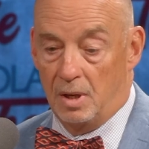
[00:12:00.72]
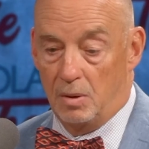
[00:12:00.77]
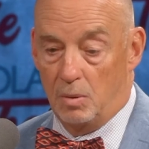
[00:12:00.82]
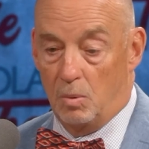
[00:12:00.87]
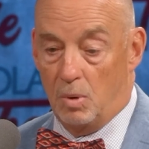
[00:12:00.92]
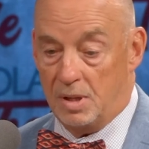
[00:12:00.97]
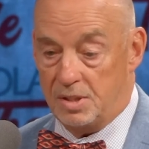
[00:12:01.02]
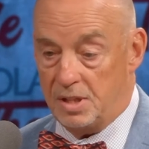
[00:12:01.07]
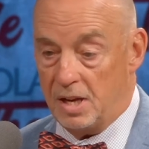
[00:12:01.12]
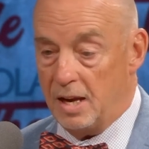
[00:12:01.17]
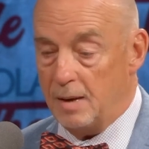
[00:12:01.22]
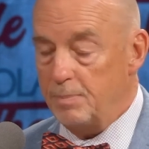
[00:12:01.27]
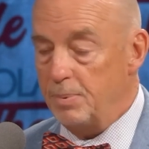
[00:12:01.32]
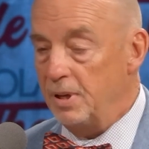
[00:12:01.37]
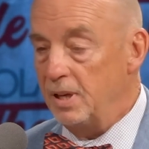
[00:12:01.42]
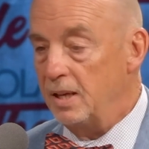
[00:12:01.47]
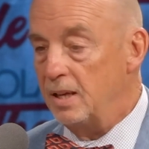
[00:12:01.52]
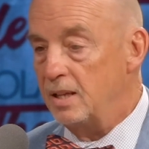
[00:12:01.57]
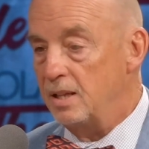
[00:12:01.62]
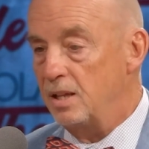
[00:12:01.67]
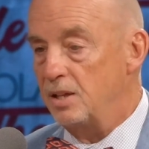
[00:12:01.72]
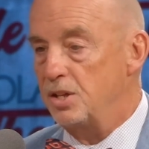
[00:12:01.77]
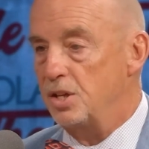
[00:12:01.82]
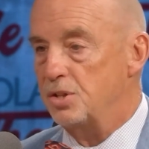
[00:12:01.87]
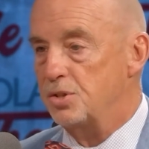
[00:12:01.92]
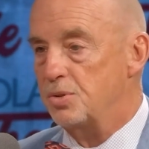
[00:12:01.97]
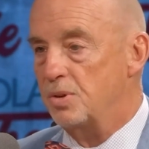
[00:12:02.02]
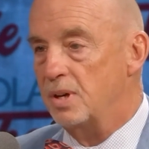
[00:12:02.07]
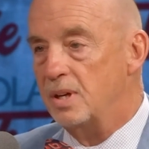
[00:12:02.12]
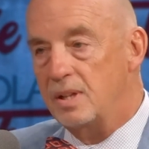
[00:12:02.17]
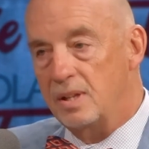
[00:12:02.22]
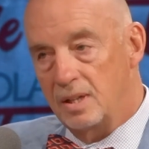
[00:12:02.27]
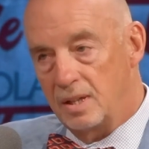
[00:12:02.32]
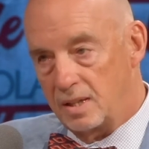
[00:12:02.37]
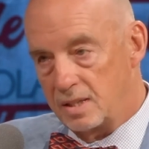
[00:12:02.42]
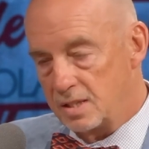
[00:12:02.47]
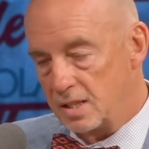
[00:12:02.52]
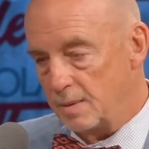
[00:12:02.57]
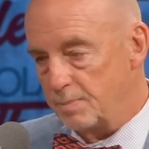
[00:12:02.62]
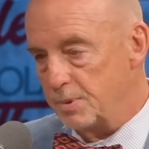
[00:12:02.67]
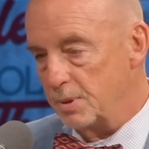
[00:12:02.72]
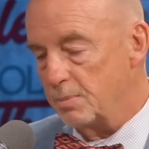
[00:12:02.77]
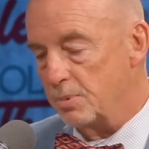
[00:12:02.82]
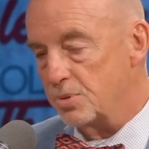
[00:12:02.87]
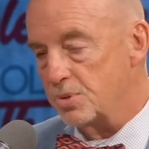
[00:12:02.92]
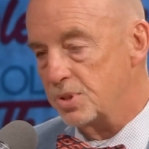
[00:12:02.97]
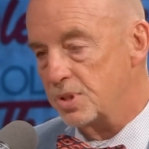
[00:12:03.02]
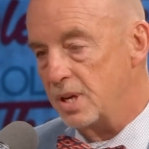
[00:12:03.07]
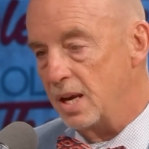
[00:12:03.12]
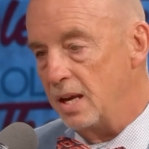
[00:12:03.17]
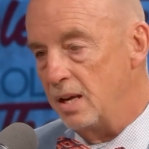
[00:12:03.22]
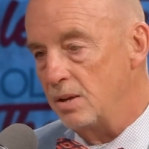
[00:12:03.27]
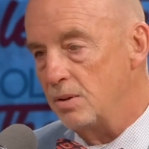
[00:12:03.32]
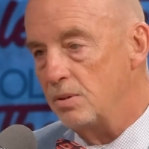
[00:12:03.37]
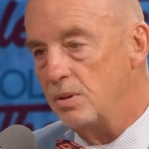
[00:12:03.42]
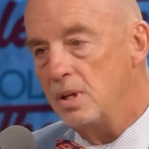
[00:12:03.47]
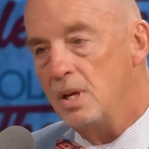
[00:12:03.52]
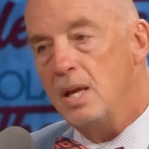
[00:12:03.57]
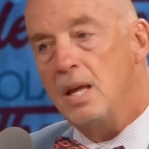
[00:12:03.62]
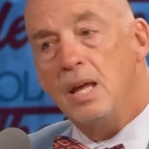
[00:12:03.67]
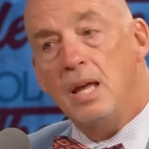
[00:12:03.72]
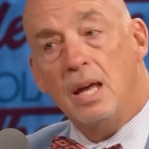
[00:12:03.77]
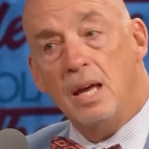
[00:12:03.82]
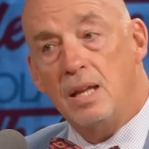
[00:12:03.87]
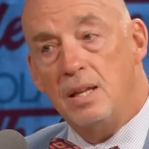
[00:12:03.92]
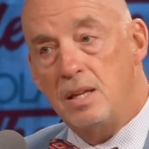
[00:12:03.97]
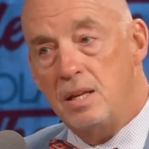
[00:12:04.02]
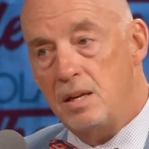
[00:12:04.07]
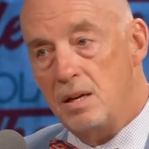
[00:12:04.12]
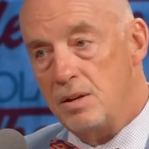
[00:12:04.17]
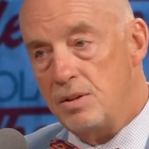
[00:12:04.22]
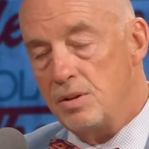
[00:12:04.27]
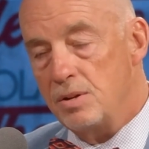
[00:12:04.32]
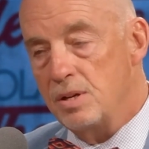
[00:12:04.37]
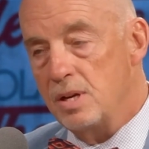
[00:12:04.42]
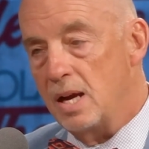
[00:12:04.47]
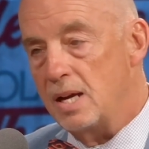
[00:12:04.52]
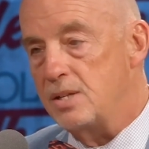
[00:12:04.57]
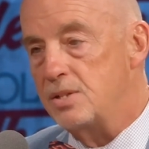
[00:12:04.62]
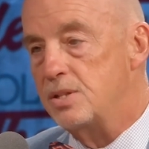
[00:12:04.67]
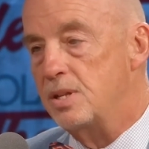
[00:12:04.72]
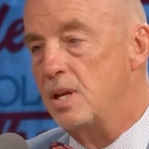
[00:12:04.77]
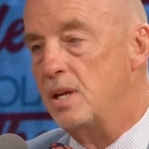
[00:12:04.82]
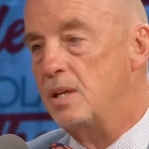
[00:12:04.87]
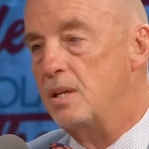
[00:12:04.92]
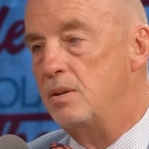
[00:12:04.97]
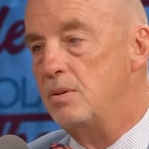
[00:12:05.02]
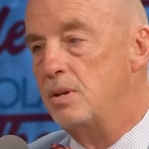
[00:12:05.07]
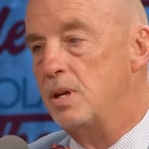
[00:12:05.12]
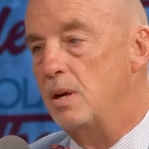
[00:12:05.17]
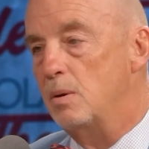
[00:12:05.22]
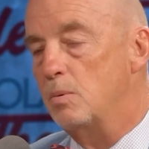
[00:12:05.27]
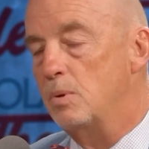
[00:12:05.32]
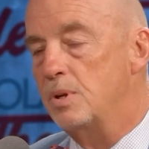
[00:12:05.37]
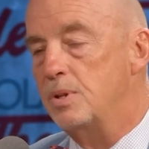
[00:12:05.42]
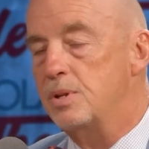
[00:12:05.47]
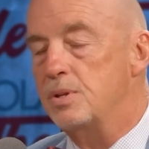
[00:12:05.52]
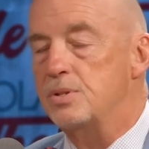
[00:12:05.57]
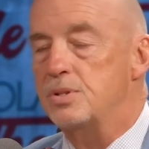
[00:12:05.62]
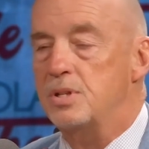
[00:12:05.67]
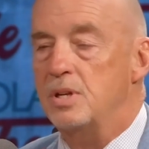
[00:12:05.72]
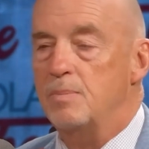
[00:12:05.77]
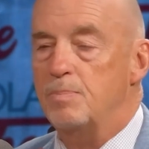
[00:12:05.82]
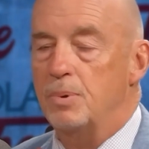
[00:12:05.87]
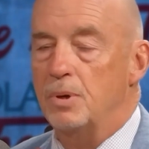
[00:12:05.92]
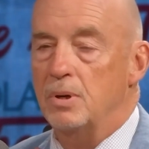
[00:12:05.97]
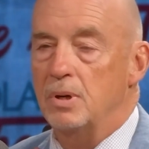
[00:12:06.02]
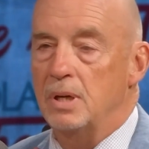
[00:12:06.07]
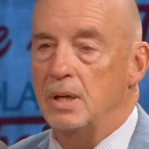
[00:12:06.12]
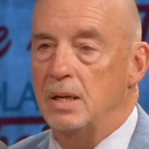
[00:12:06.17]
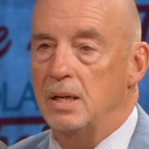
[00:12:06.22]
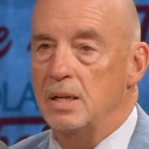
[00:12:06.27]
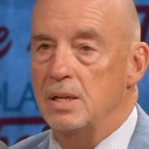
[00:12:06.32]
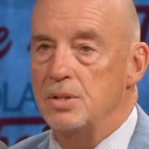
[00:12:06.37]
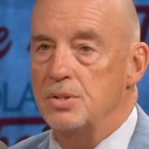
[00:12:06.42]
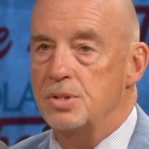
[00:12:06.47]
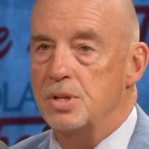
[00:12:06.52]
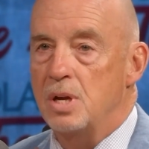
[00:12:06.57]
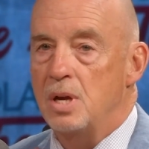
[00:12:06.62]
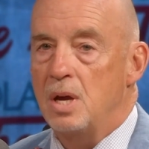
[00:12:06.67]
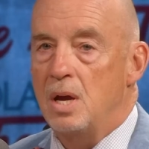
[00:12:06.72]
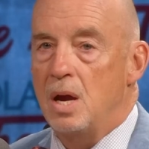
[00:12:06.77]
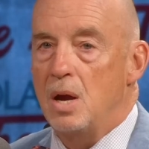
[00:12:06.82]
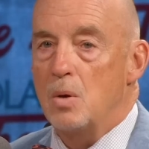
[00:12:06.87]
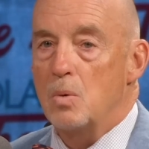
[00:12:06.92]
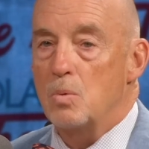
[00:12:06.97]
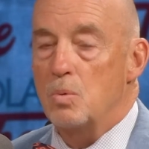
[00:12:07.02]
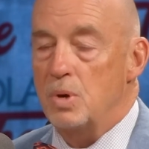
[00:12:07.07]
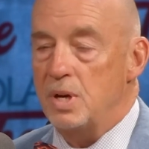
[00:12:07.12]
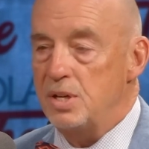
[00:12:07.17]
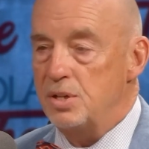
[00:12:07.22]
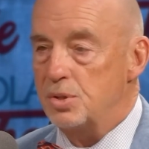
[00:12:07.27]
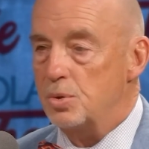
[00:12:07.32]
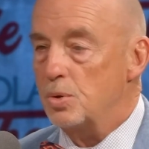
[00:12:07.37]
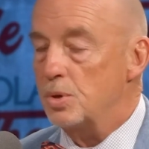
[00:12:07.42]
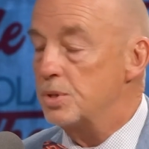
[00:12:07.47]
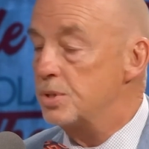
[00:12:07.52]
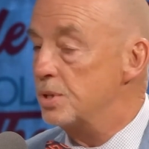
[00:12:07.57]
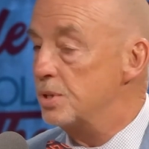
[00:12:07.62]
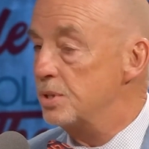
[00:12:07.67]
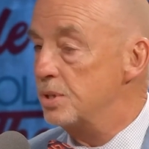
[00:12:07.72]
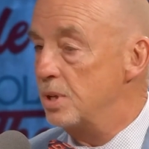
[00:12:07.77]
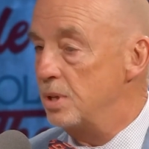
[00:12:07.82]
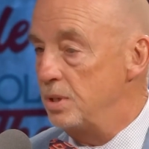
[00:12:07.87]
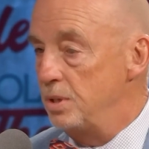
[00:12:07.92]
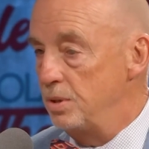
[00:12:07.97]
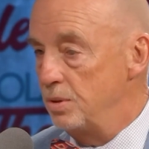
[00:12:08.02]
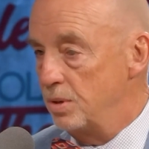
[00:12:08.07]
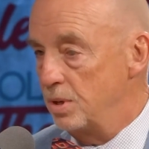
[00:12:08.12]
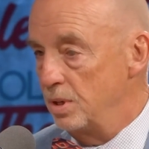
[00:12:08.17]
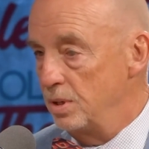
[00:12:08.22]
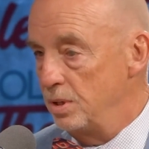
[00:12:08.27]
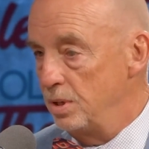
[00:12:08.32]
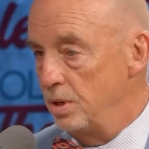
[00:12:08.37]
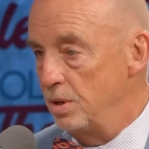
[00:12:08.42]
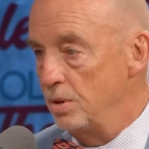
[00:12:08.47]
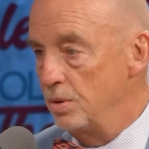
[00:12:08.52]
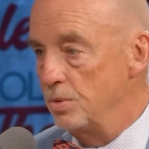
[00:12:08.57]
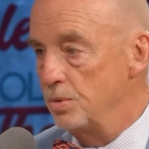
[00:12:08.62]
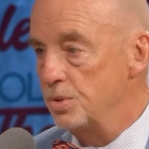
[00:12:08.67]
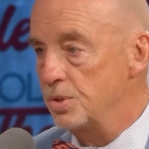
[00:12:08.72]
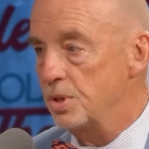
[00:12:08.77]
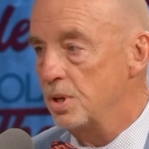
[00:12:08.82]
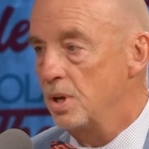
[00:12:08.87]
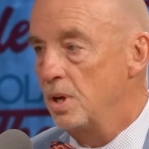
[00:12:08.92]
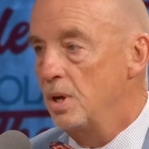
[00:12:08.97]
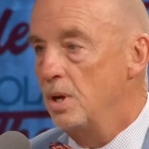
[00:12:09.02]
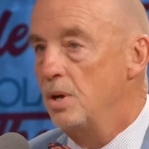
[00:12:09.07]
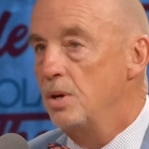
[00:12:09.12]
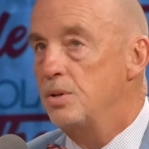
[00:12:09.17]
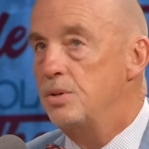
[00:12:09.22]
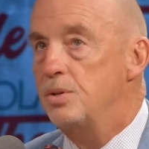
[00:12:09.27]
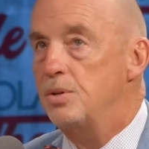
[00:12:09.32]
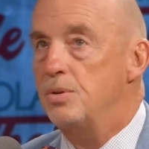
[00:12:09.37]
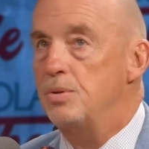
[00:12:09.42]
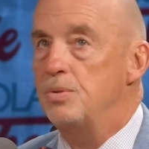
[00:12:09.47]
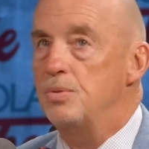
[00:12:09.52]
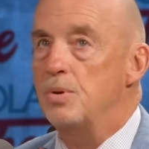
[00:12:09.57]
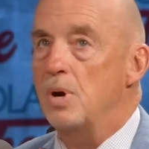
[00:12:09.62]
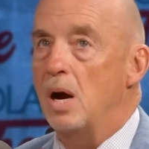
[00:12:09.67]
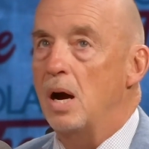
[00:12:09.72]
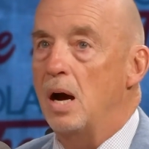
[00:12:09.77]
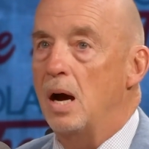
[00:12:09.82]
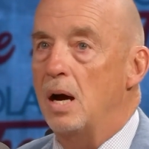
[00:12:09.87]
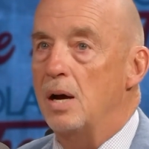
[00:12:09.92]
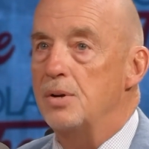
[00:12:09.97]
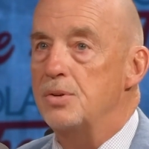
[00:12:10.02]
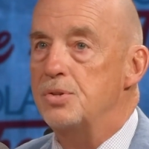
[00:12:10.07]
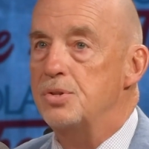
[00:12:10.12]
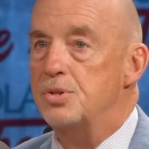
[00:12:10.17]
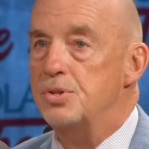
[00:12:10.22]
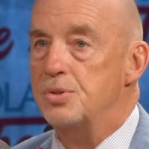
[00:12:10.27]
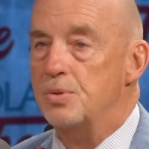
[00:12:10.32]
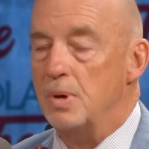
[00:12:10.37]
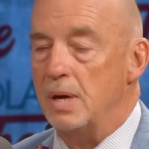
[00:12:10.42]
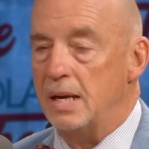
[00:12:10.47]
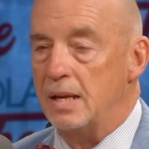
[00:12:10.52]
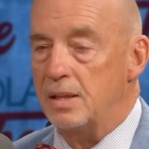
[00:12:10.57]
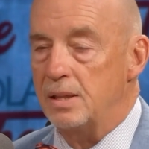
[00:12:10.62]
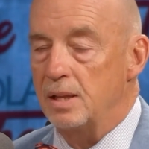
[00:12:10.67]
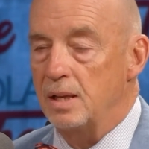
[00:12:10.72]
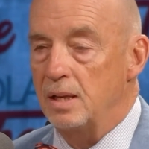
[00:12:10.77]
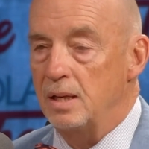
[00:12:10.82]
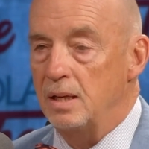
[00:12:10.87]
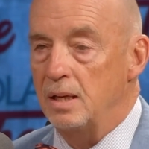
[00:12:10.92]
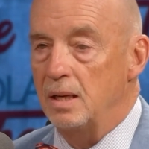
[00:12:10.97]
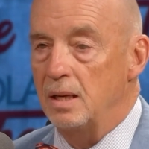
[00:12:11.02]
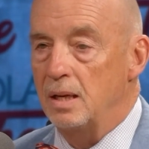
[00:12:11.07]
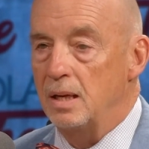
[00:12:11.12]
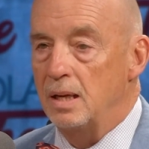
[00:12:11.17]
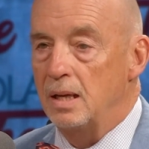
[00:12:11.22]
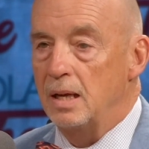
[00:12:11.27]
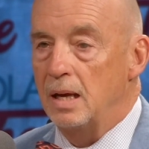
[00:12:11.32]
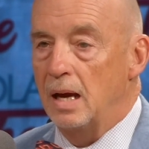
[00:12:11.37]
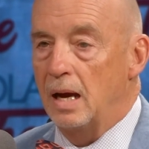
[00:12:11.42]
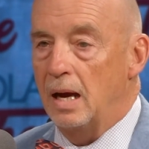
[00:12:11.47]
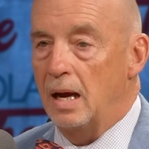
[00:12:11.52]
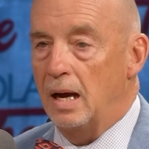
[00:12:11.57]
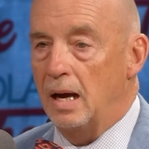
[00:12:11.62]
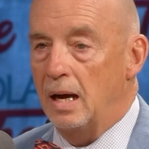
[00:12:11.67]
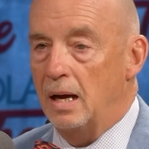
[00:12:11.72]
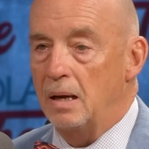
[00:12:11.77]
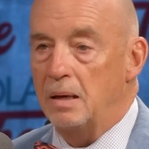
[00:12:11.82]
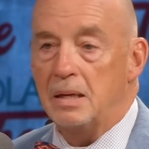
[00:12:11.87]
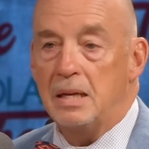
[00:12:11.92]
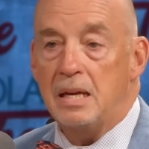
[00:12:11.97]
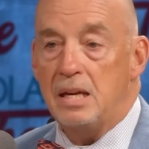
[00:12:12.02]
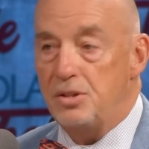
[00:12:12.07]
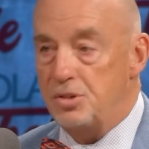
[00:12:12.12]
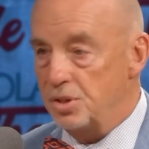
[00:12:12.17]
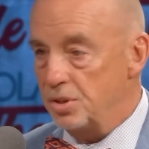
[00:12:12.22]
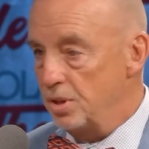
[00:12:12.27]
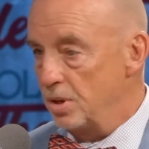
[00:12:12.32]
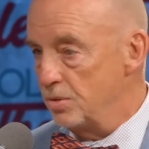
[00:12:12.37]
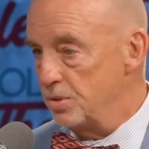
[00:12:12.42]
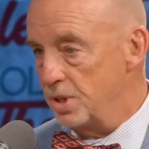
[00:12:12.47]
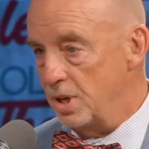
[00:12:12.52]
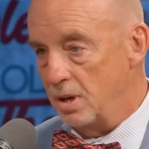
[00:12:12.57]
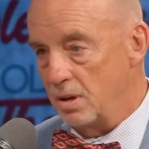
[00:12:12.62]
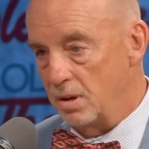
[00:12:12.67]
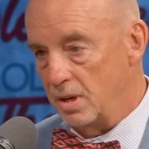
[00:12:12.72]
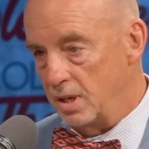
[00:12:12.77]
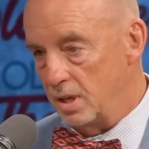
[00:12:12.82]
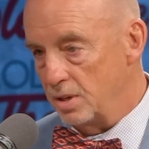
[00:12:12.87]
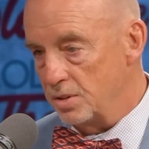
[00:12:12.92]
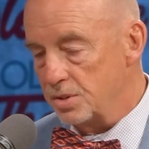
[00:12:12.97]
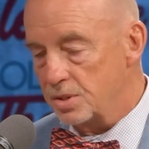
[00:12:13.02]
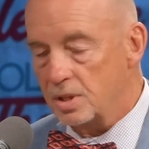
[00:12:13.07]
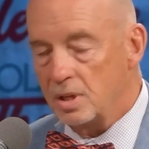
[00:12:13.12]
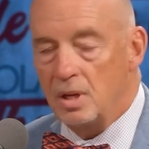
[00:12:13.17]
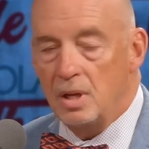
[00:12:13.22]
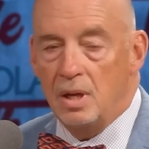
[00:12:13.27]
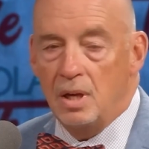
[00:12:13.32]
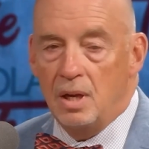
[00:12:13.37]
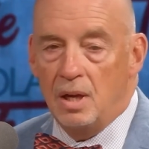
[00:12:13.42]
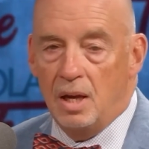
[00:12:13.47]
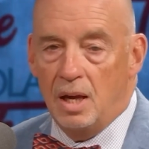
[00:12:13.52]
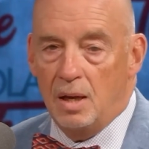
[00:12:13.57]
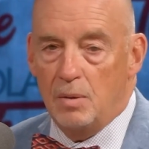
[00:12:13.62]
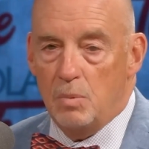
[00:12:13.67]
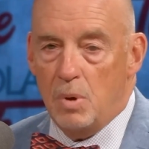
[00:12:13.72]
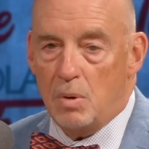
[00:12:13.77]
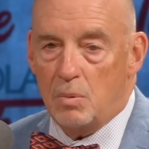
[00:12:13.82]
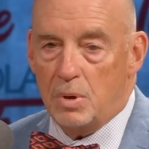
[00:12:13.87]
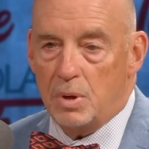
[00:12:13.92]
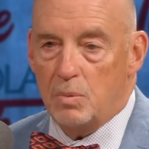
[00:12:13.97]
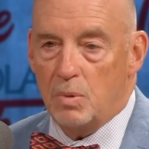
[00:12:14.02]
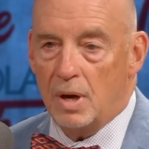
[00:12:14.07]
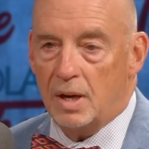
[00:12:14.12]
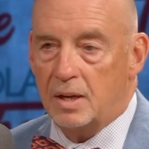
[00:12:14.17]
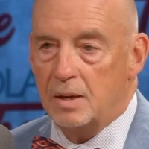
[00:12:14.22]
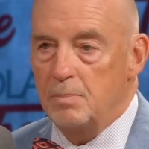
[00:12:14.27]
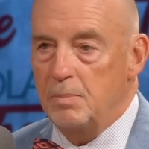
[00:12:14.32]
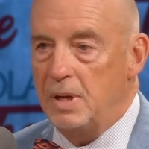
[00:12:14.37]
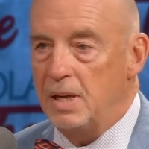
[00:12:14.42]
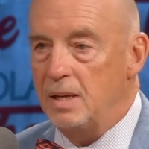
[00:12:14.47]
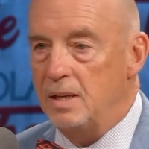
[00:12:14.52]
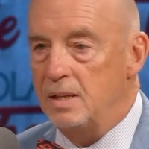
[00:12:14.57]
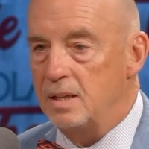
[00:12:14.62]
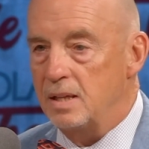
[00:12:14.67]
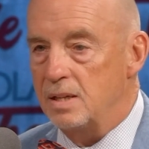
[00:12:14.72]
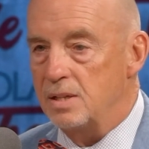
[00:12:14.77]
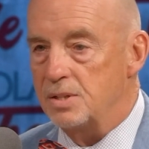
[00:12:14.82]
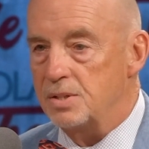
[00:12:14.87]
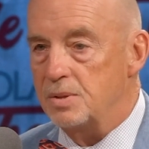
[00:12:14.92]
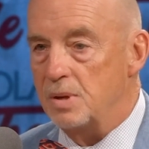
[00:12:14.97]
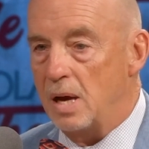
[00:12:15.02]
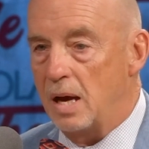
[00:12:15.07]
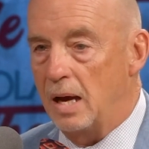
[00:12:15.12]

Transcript: what's happening in the district in acceptable scale. And the other nice thing you get with the SIPR is resources that you can use to strengthen each of those areas. And what we recommend is,